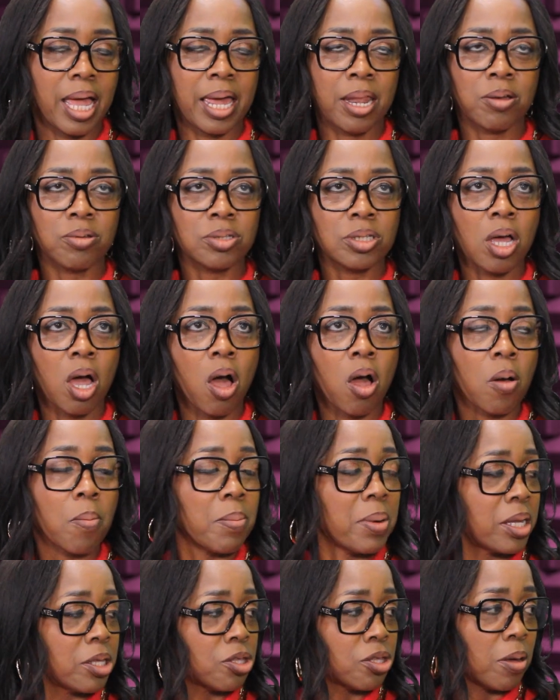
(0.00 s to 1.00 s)
I don't talk
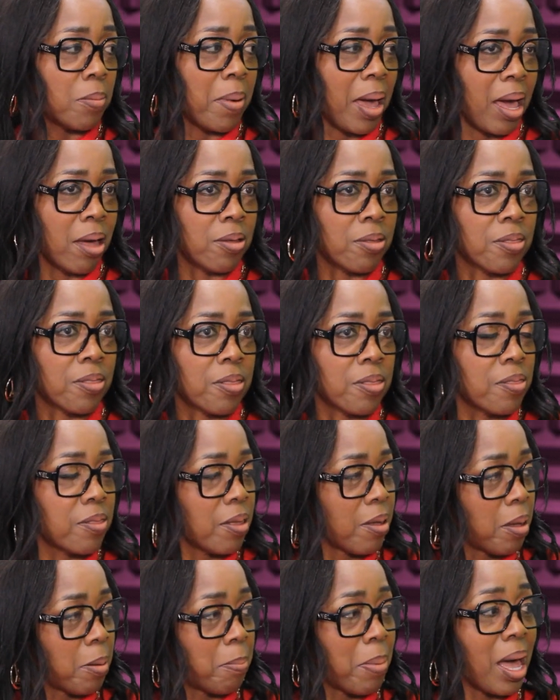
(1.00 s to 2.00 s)
much about
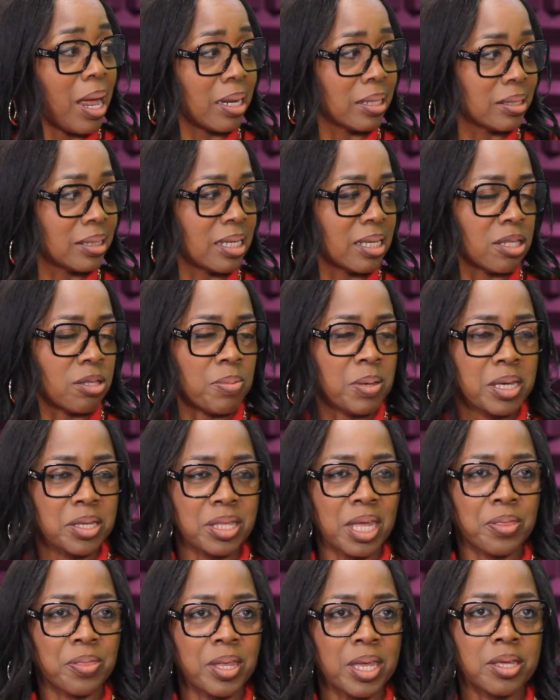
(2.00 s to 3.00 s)
politics because
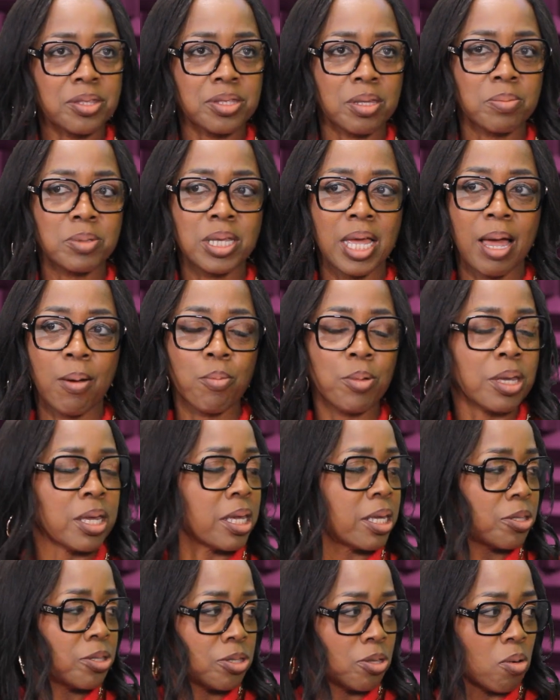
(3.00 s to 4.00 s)
I think sometimes we can
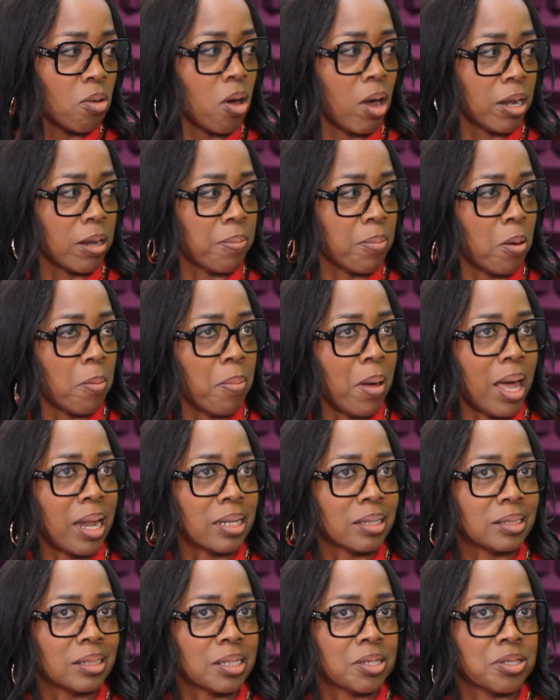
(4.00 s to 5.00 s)
get so caught up on
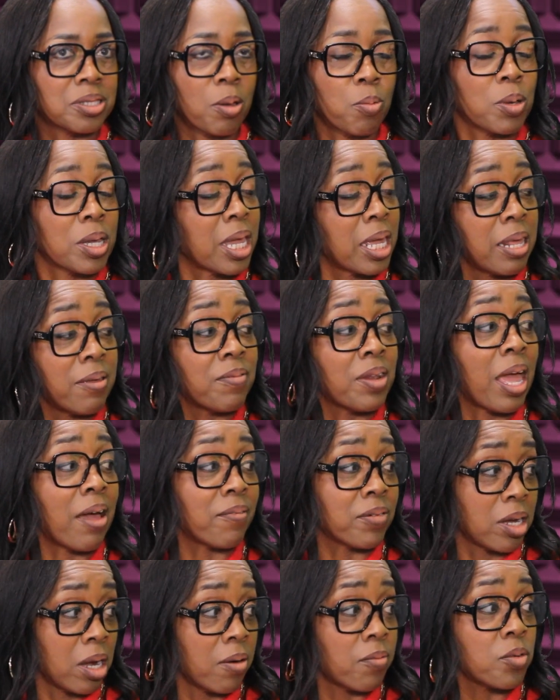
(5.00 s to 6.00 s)
politics that we can't even
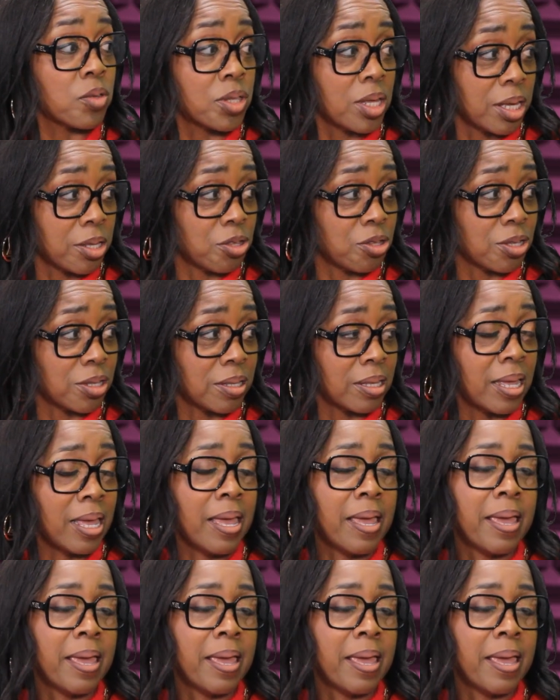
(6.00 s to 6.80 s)
have a conversation.